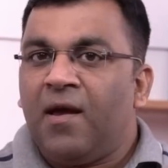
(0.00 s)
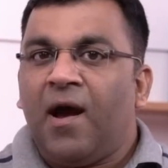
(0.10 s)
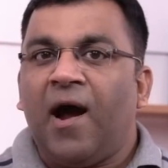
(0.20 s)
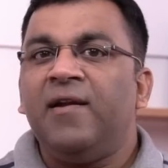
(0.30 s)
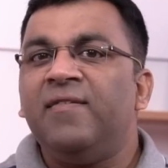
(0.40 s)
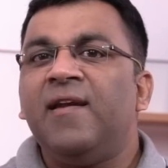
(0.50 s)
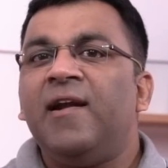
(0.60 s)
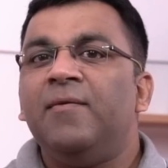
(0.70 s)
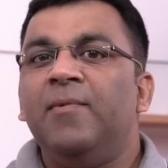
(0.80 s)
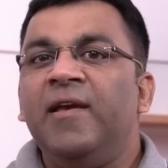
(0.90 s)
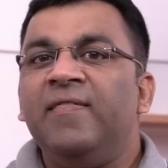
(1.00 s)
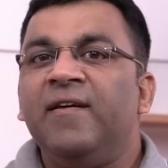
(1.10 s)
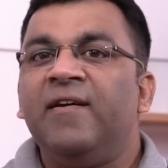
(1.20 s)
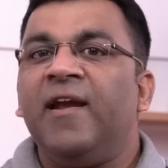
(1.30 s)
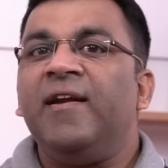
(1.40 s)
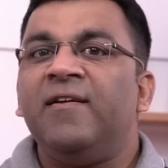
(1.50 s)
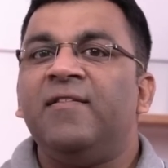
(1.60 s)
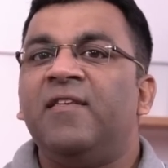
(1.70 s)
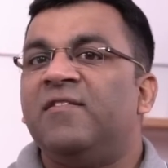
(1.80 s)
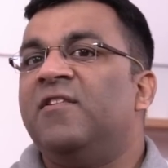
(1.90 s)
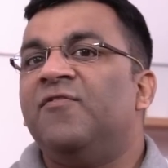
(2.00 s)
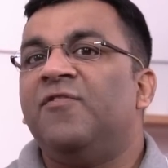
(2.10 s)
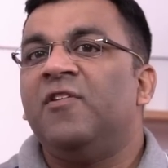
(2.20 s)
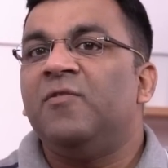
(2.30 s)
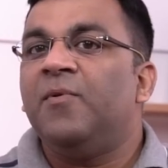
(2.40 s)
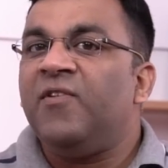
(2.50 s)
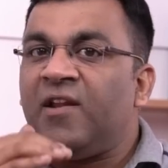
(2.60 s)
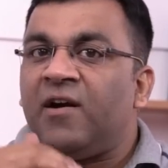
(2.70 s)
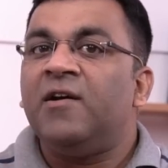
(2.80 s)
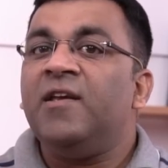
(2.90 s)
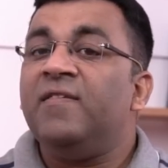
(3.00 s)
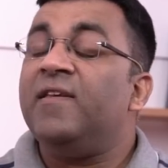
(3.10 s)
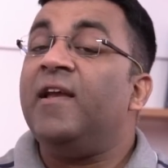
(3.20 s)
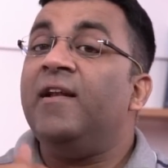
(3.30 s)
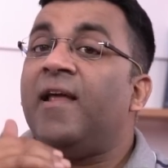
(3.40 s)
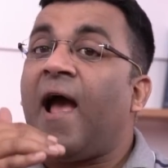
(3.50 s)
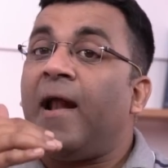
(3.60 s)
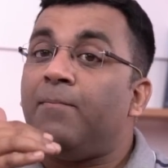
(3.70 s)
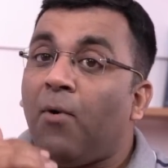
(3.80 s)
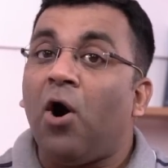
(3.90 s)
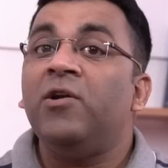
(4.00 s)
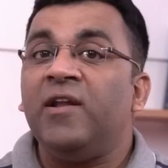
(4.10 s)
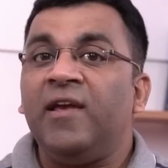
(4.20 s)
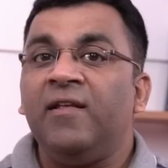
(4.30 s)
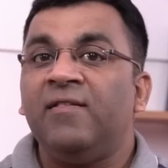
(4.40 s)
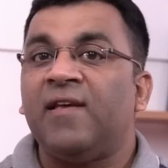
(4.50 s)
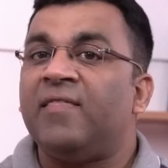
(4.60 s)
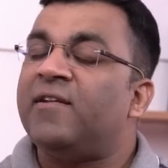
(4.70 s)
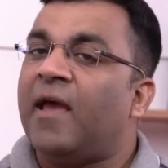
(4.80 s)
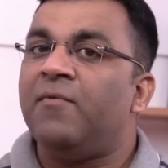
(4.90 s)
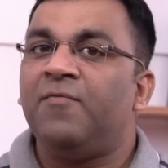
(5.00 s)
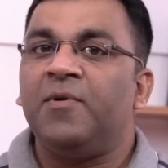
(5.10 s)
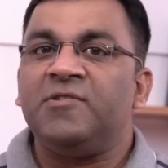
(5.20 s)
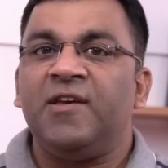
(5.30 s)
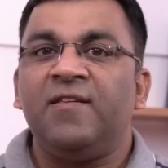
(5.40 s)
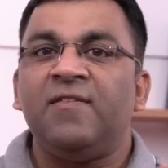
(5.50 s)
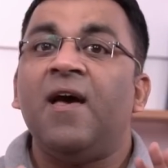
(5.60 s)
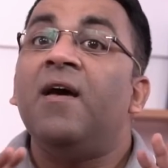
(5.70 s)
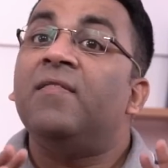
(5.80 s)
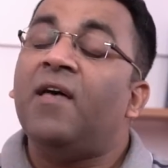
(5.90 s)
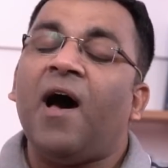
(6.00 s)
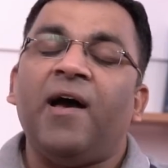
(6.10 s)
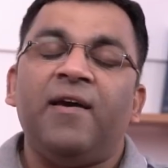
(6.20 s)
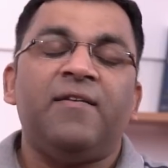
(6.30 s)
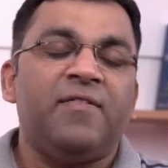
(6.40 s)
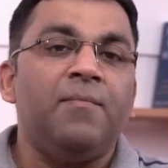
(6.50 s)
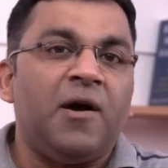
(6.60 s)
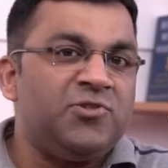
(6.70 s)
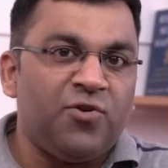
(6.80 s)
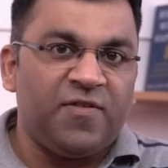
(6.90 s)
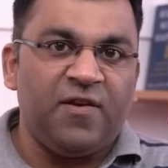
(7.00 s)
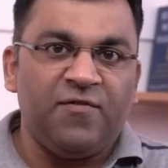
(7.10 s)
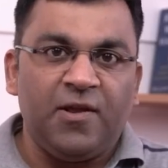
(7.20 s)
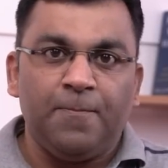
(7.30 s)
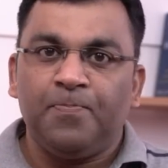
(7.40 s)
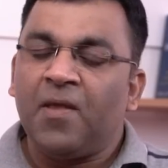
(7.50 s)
Understandably, the greater this difference between earnings yield and bond yields at the time of purchase, the higher is the margin of safety.